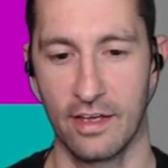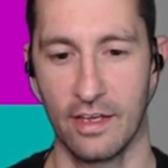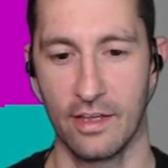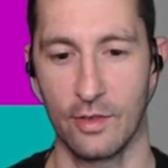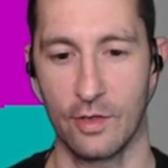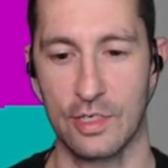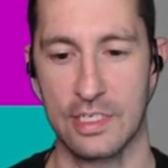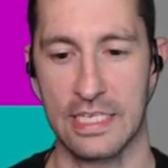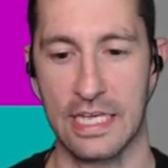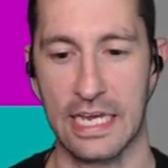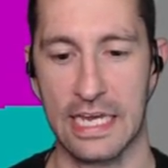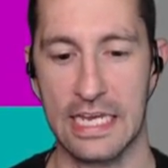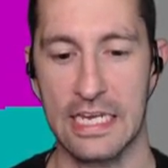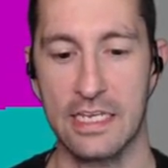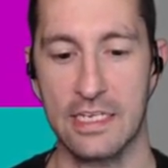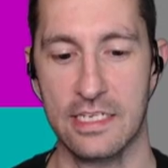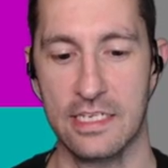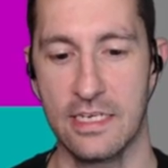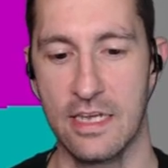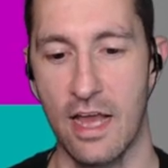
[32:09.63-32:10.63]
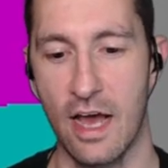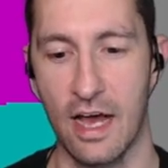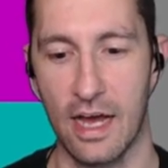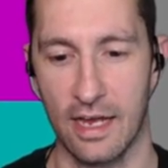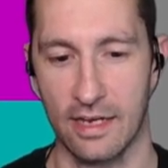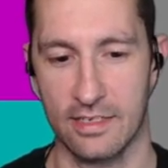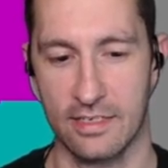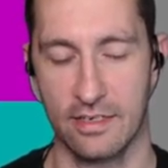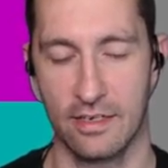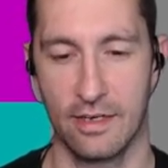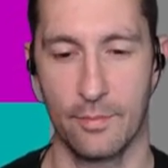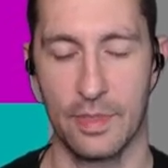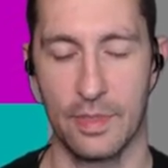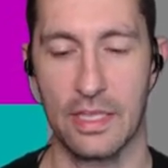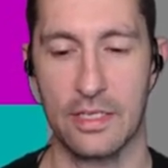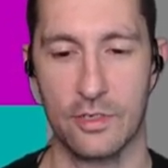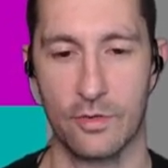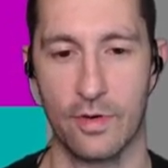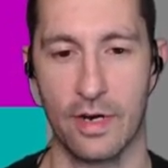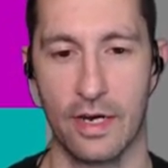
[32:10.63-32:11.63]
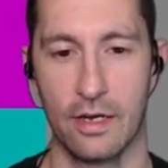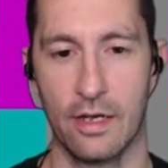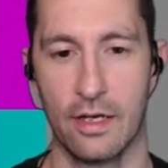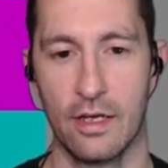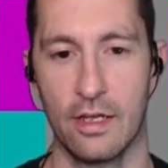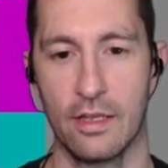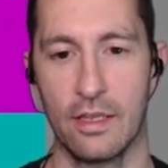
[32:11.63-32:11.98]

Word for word: It looks like it is not, but that's all right.